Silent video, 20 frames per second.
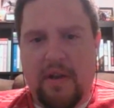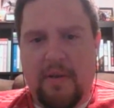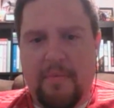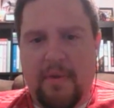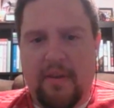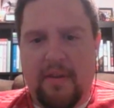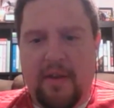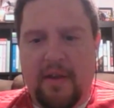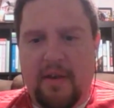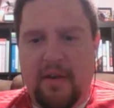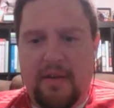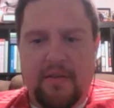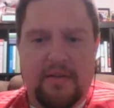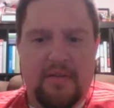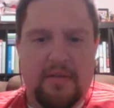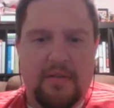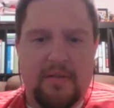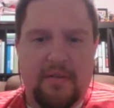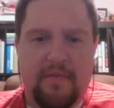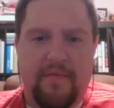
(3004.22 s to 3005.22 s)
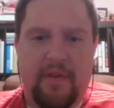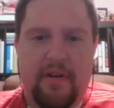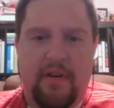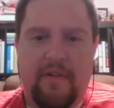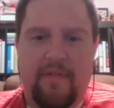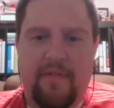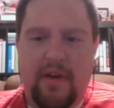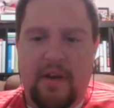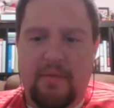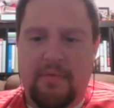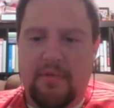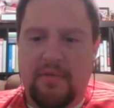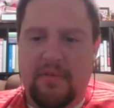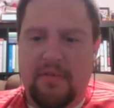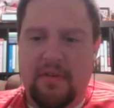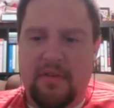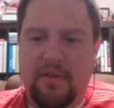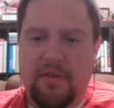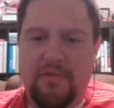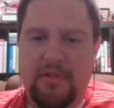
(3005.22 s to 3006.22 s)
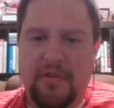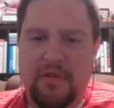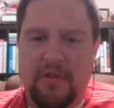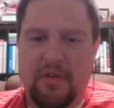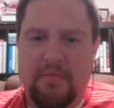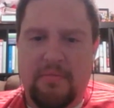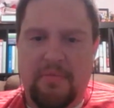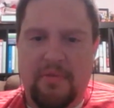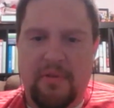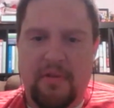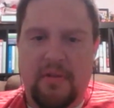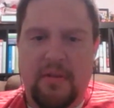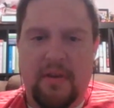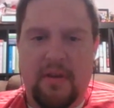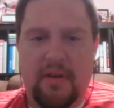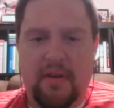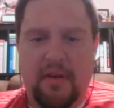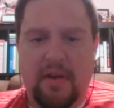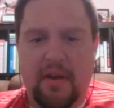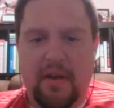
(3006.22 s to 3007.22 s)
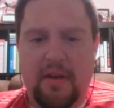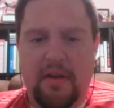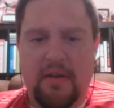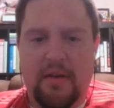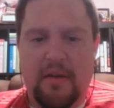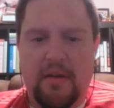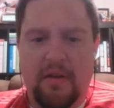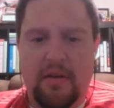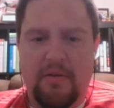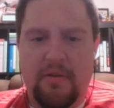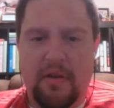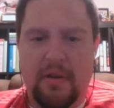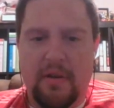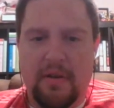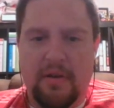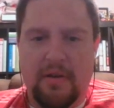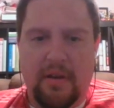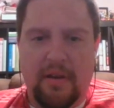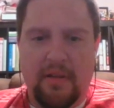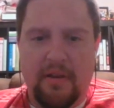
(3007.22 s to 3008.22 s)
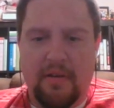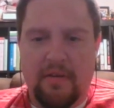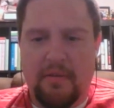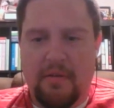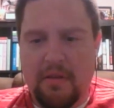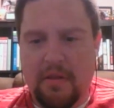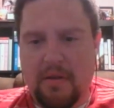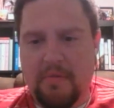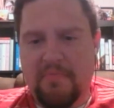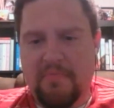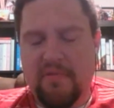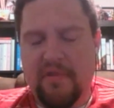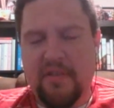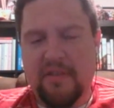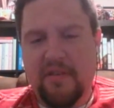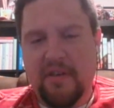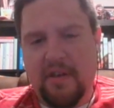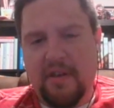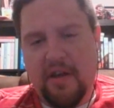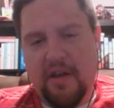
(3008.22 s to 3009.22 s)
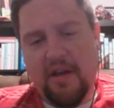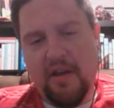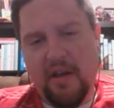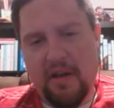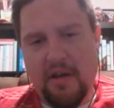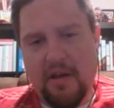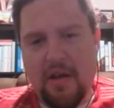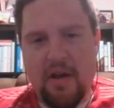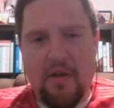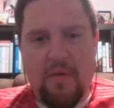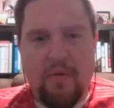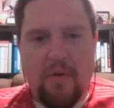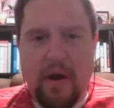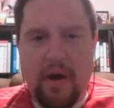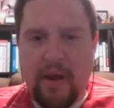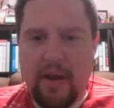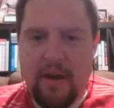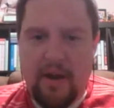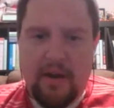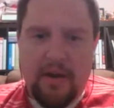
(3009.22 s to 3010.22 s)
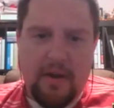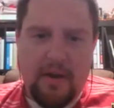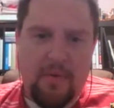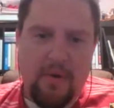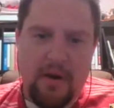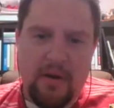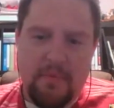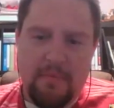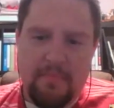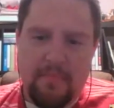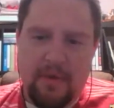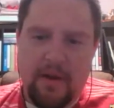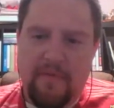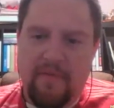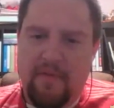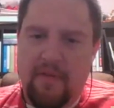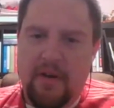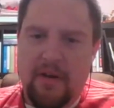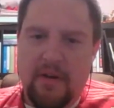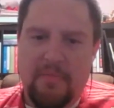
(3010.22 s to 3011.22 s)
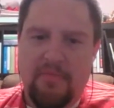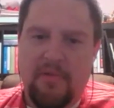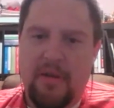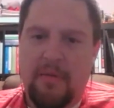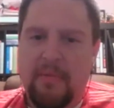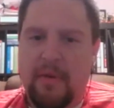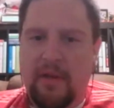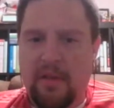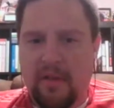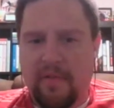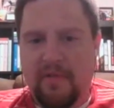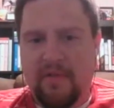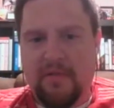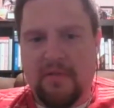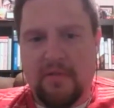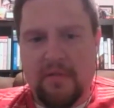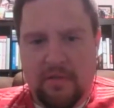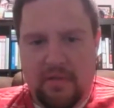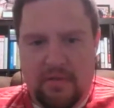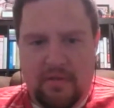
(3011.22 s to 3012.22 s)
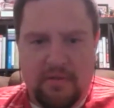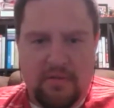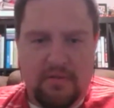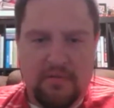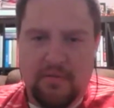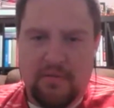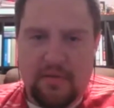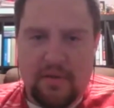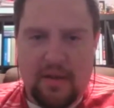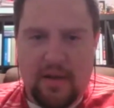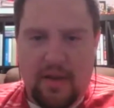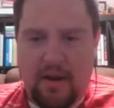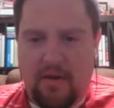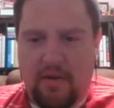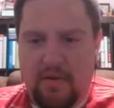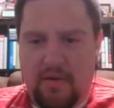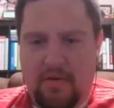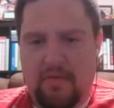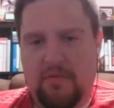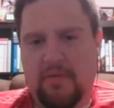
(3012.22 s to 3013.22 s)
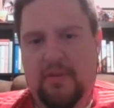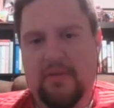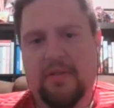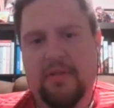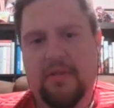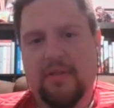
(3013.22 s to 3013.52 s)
I mean, that is a very viable solution, but then again, you'll get like all the complaints like, hey, why can't I want my friend to play my level? And I don't know.